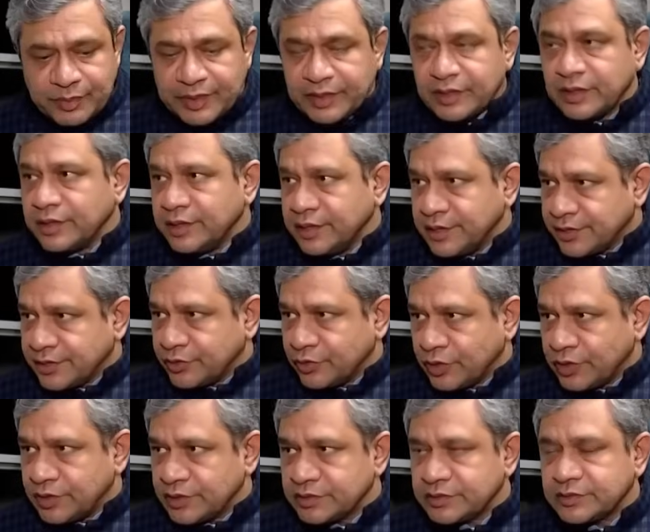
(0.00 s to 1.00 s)
medical
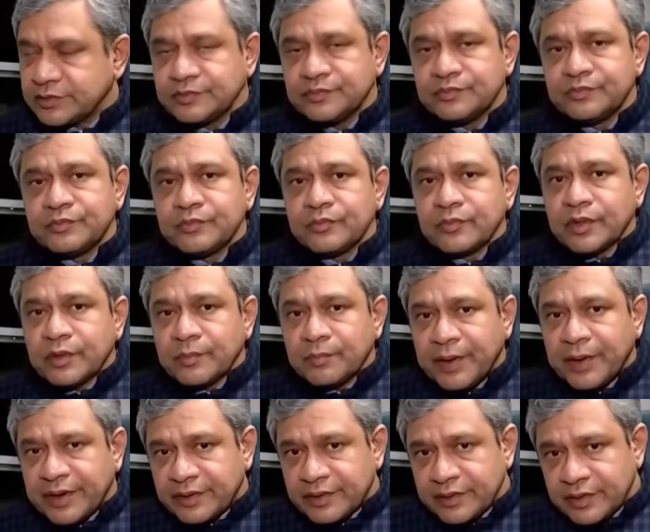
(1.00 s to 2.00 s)
electronics,
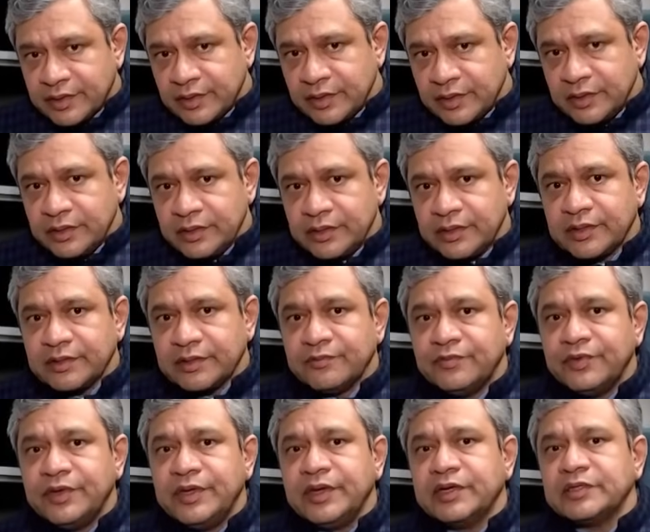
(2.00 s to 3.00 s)
practically
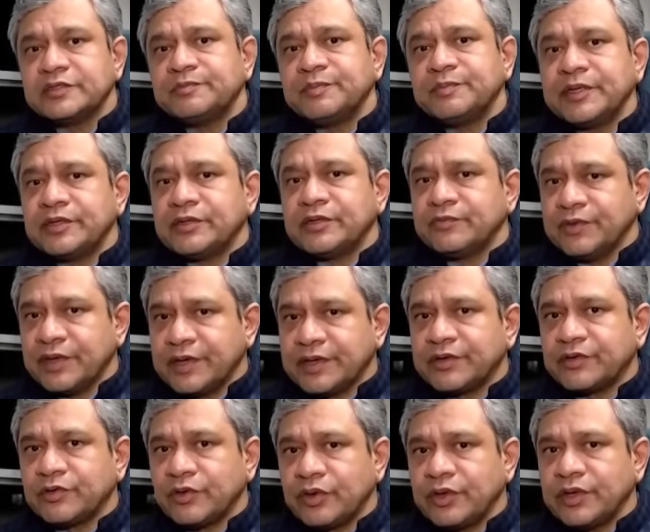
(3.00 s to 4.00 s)
every aspect of
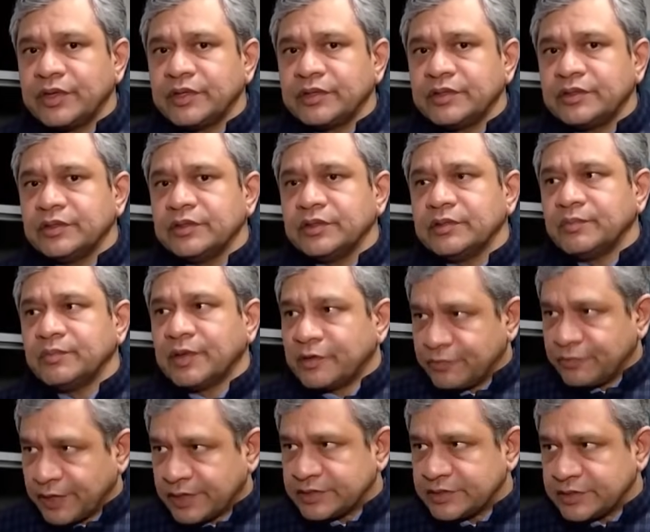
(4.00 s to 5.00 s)
electronic
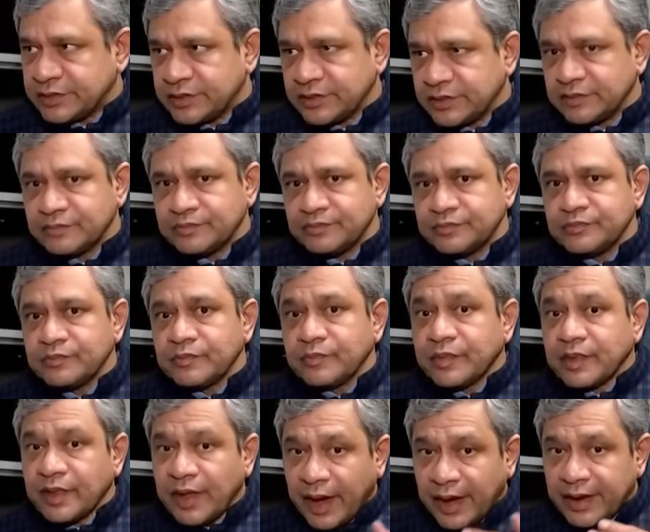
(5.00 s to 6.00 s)
manufacturing
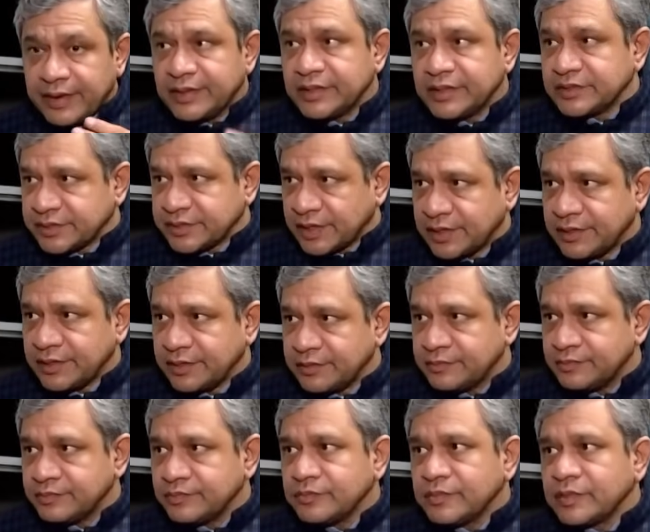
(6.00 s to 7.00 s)
and design
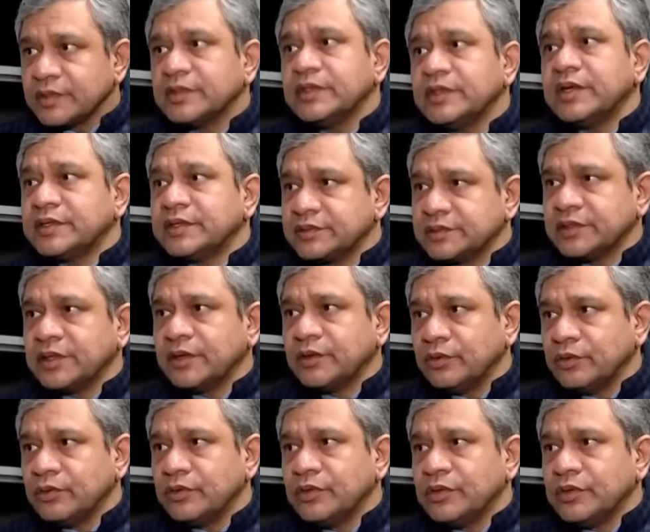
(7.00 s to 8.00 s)
that is
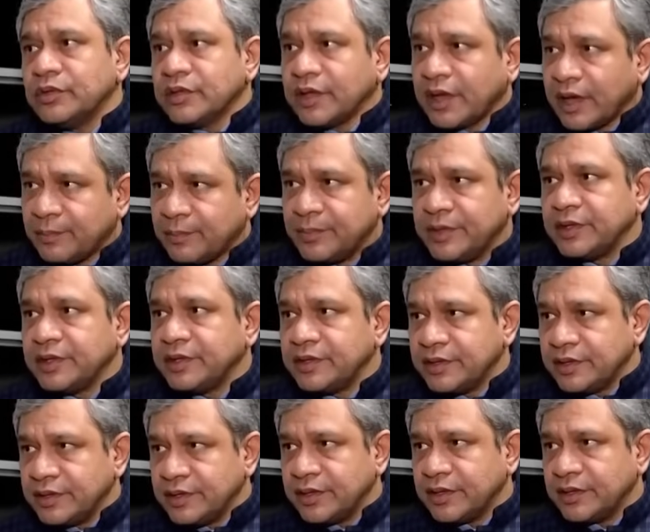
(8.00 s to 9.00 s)
now happening in
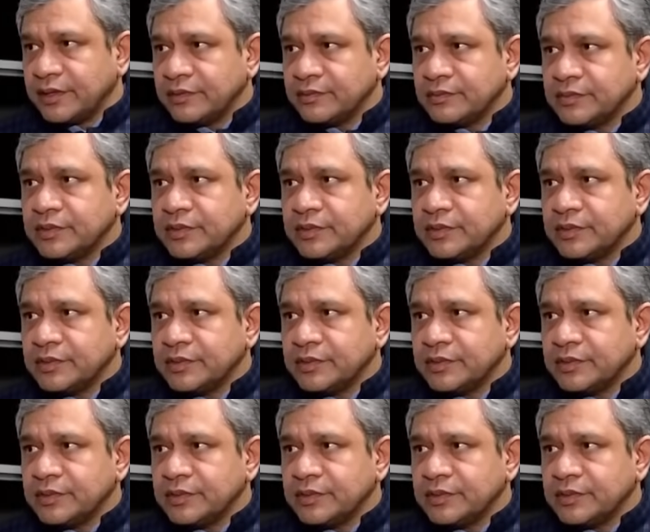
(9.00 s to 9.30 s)
India